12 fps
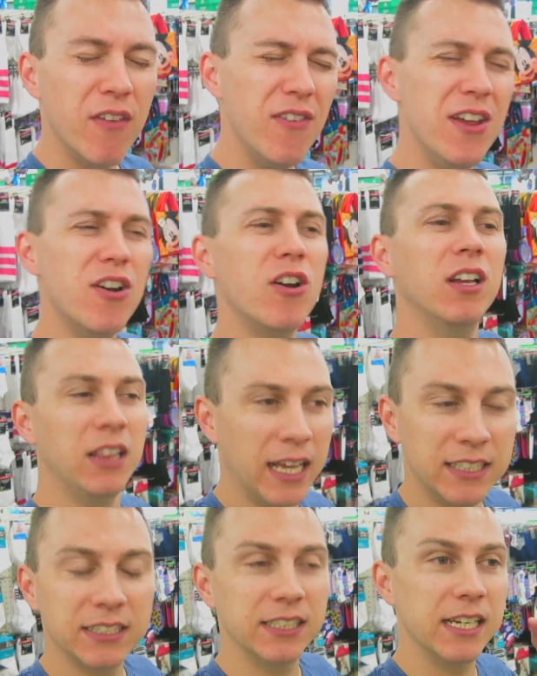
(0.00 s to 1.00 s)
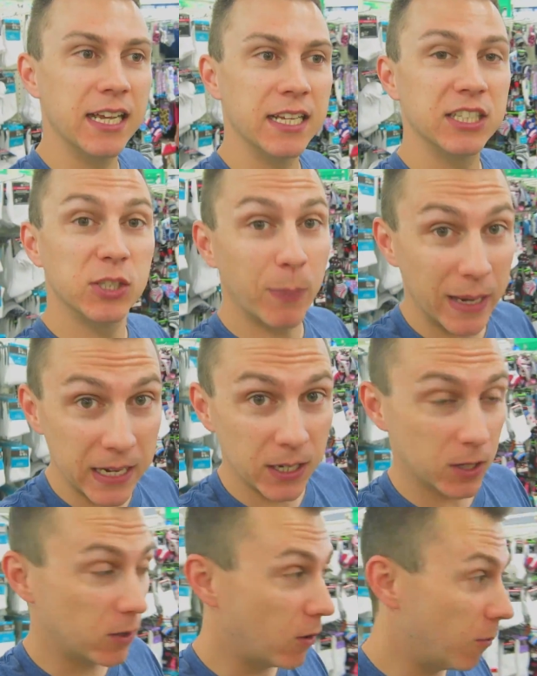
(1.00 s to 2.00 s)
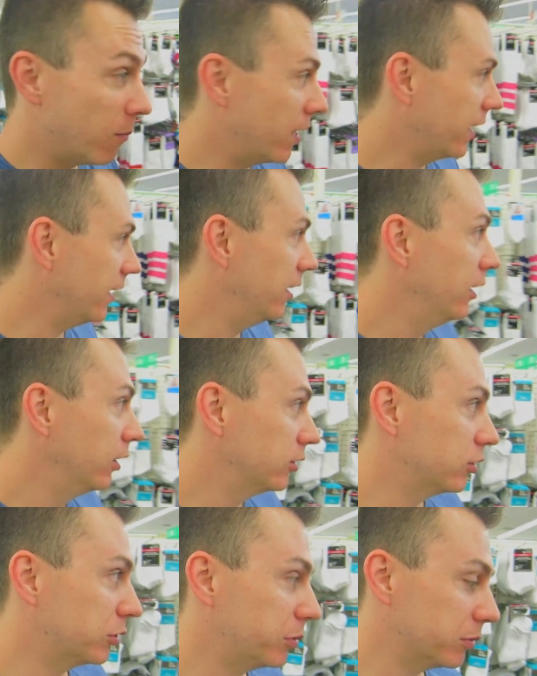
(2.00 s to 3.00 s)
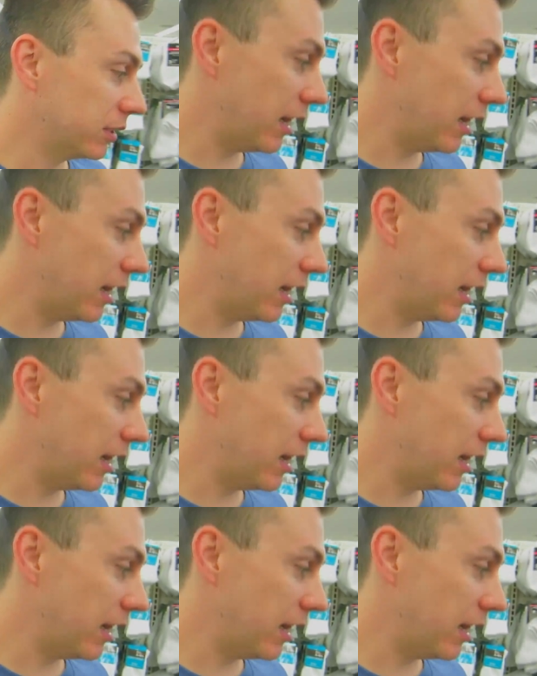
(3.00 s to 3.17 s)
giving her a lesson in spending her own money. So she was